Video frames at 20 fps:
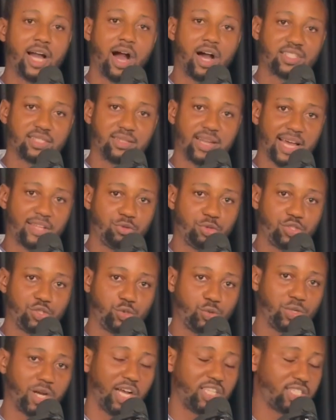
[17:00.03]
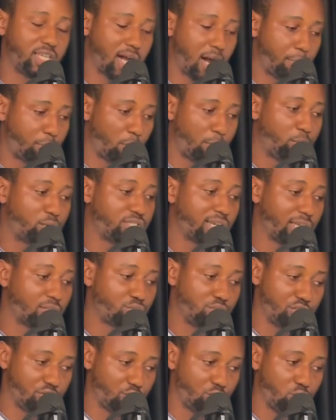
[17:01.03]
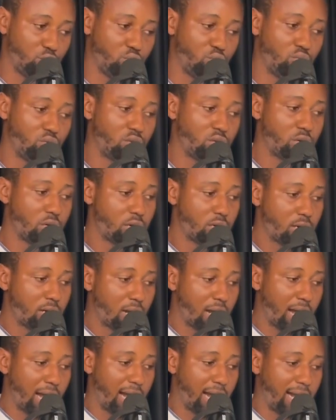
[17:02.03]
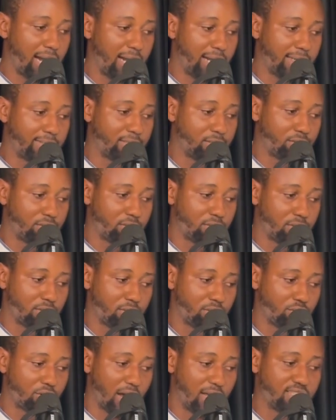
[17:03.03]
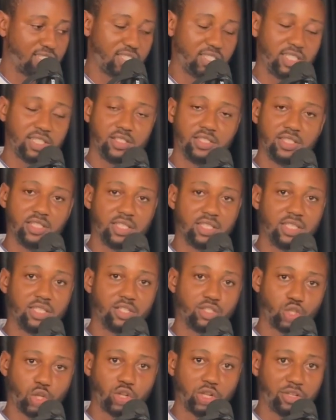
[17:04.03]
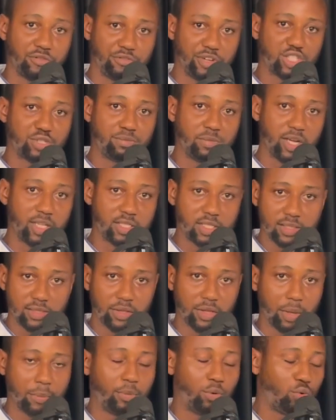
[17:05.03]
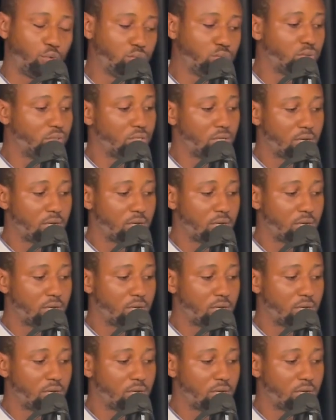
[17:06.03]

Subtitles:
slide with you, we can share our proposals with you, and you can see the return on investment table.